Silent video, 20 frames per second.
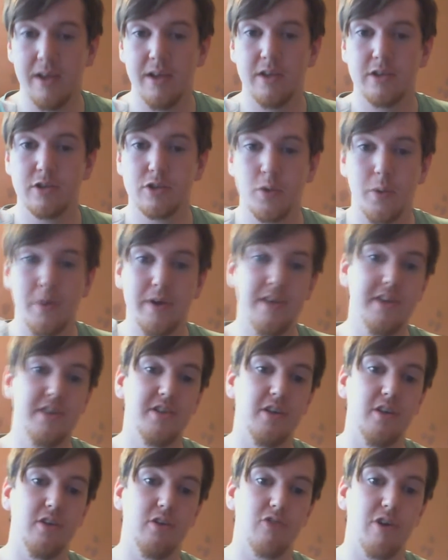It's quite
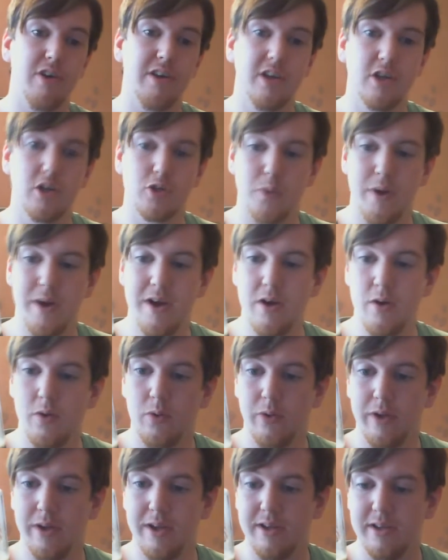easy to drink as
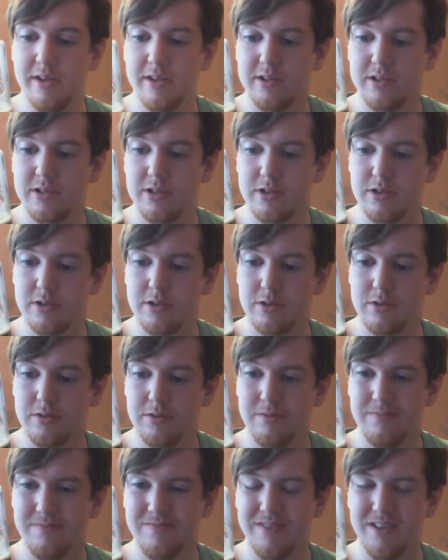well. It's
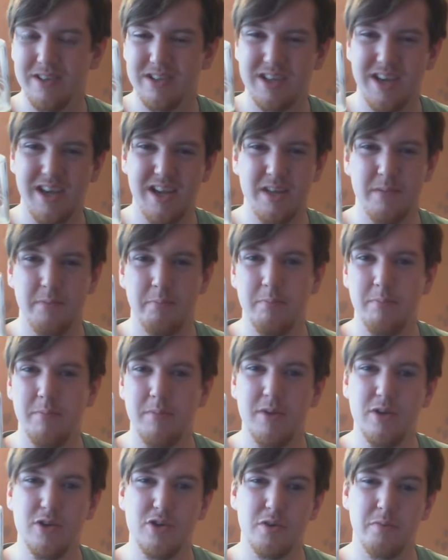kind of
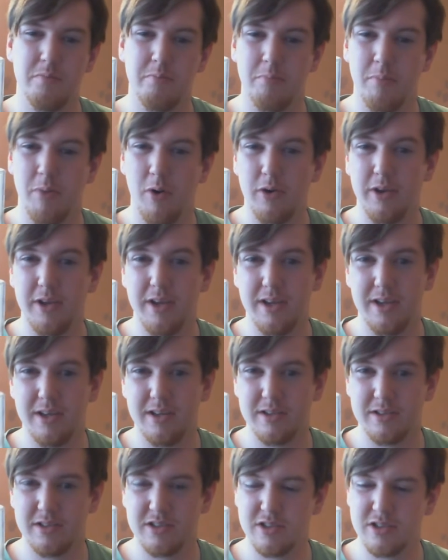medium body.
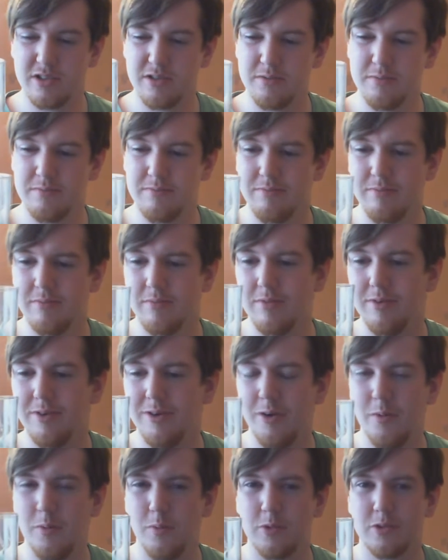It's
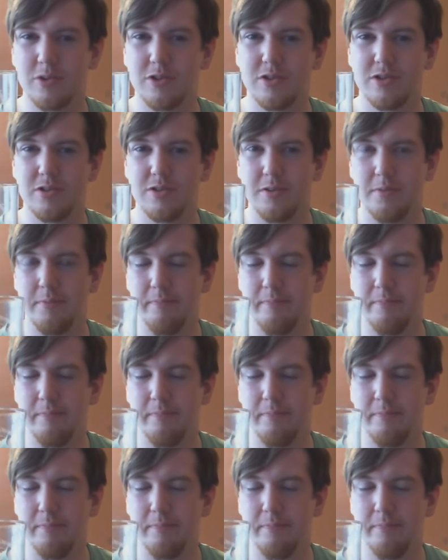close